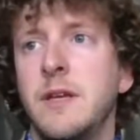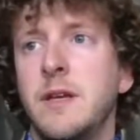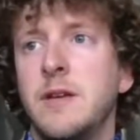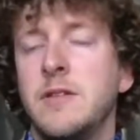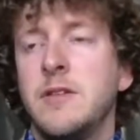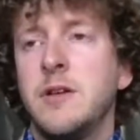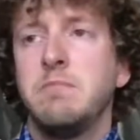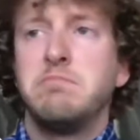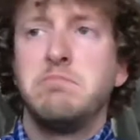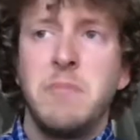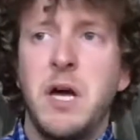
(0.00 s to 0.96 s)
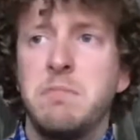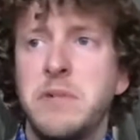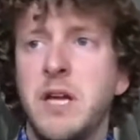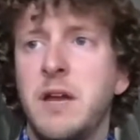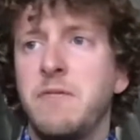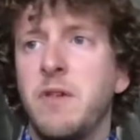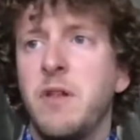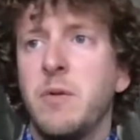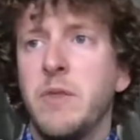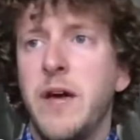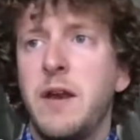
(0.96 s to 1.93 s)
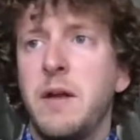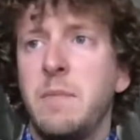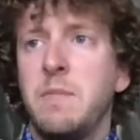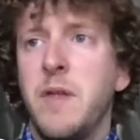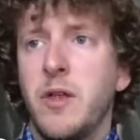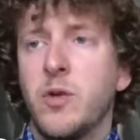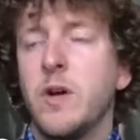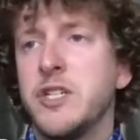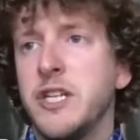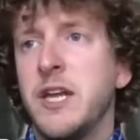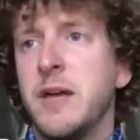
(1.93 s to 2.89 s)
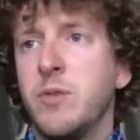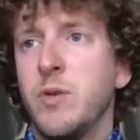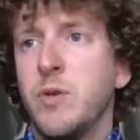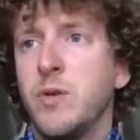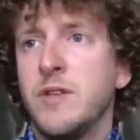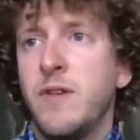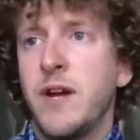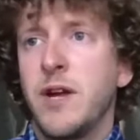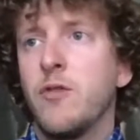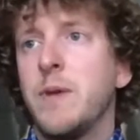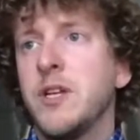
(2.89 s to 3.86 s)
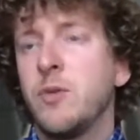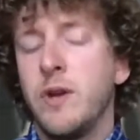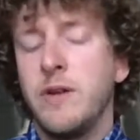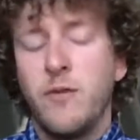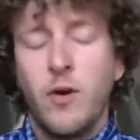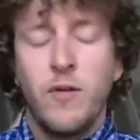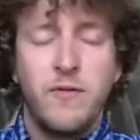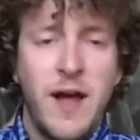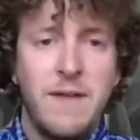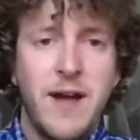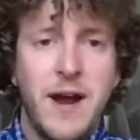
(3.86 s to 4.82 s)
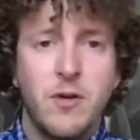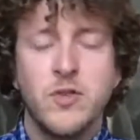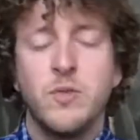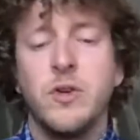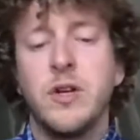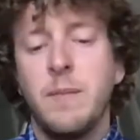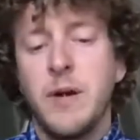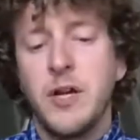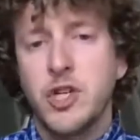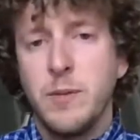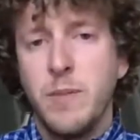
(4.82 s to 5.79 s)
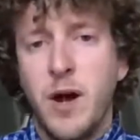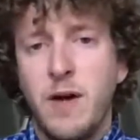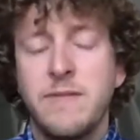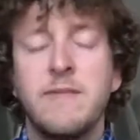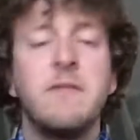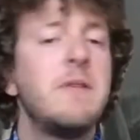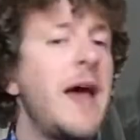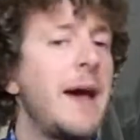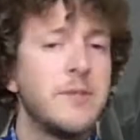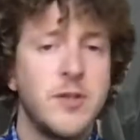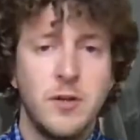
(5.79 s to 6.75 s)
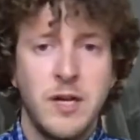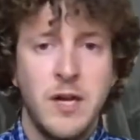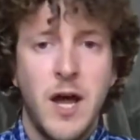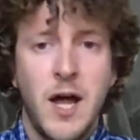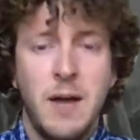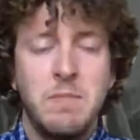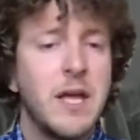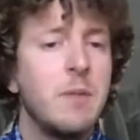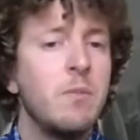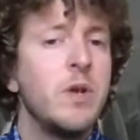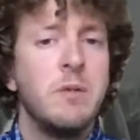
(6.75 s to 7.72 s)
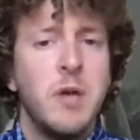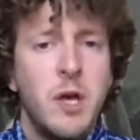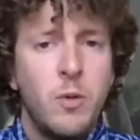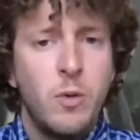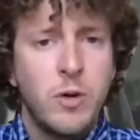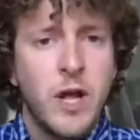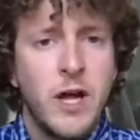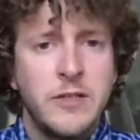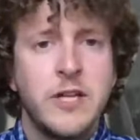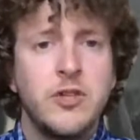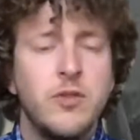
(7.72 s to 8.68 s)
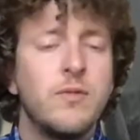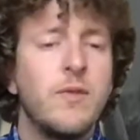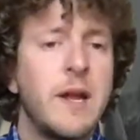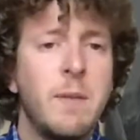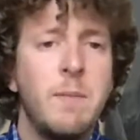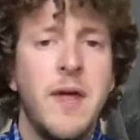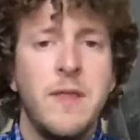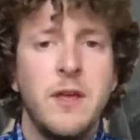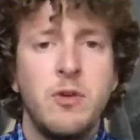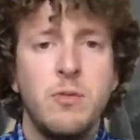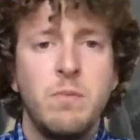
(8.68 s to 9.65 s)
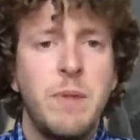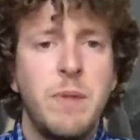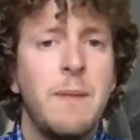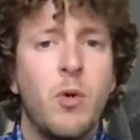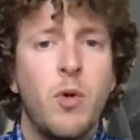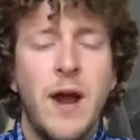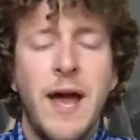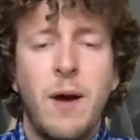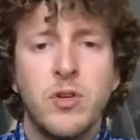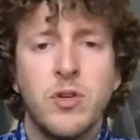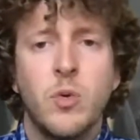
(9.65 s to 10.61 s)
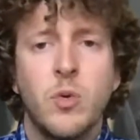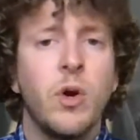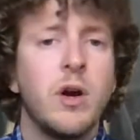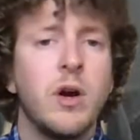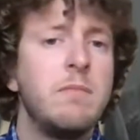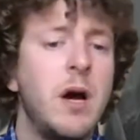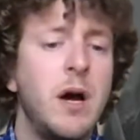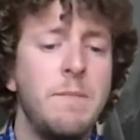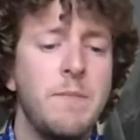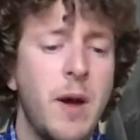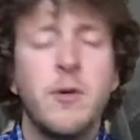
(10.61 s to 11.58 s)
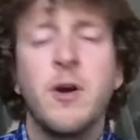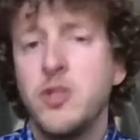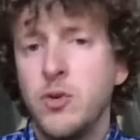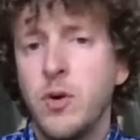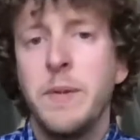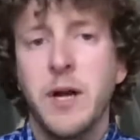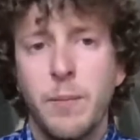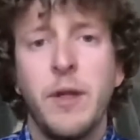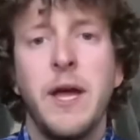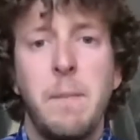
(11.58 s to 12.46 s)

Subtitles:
So kind of along with that, another question that came through is if I go over my 5 hours, will you cut my stream off? Absolutely not. Again, we will contact you and recommend that you buy more hours or upgrade to a bigger plan.